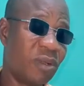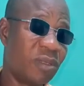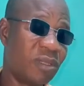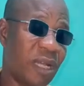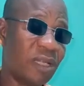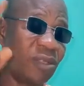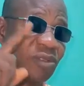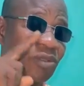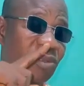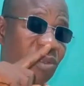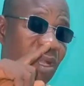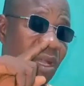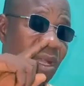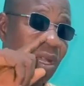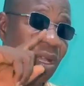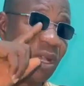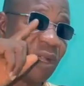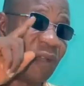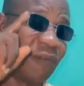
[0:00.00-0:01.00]
That's
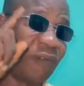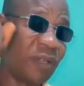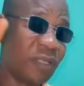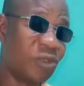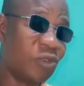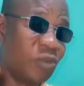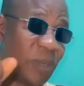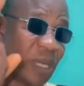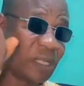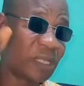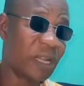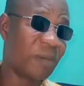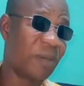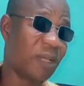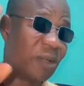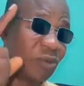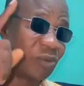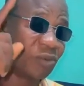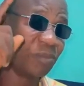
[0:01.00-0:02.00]
thank you, Mata
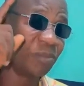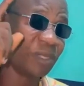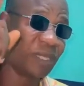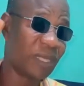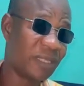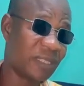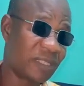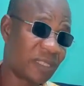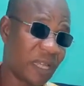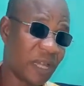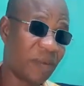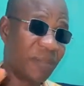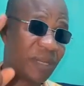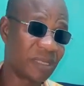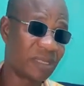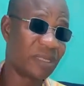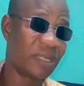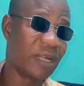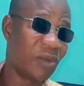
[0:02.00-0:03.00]
Balakum Mina Nisa
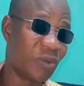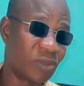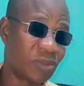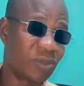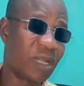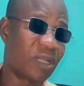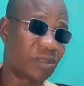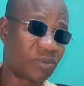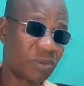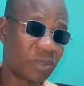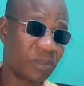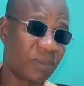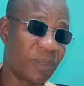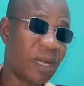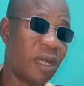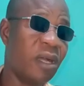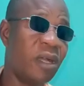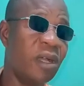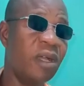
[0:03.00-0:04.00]
Masna was last
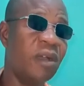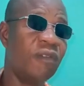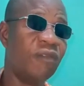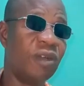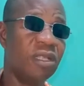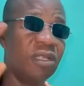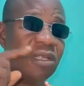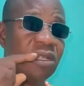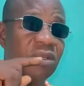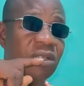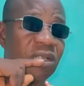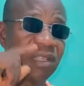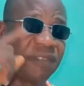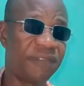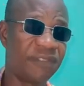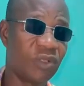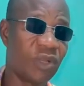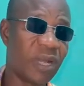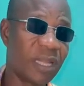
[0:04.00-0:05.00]
whatever. For
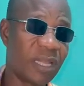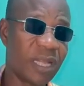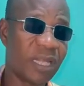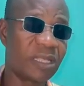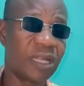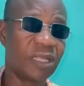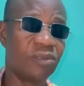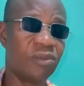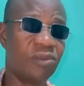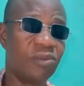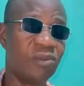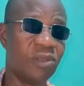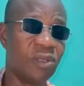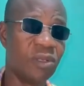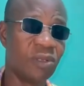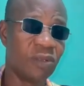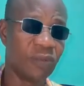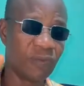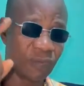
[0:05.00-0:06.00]
him to Allah Tadu
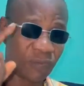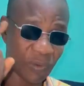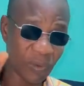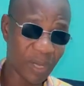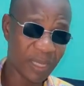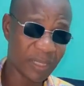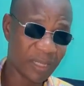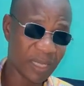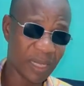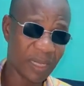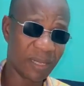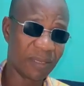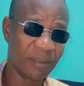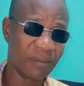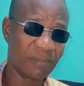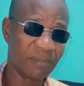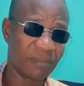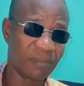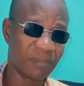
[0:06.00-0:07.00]
for Wahida.
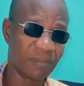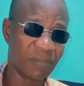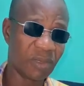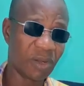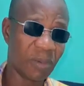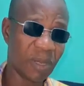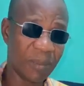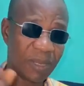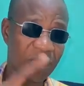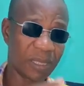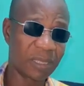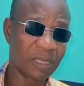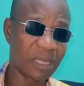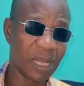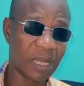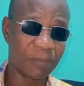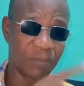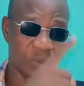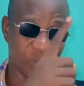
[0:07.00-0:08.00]

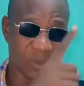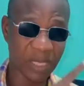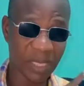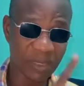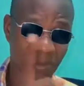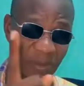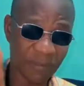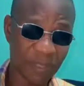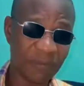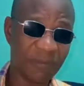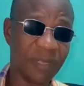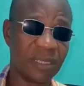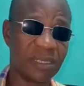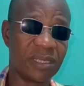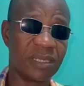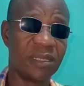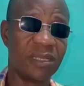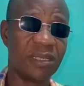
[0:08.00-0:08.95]
Up to the end of the verse.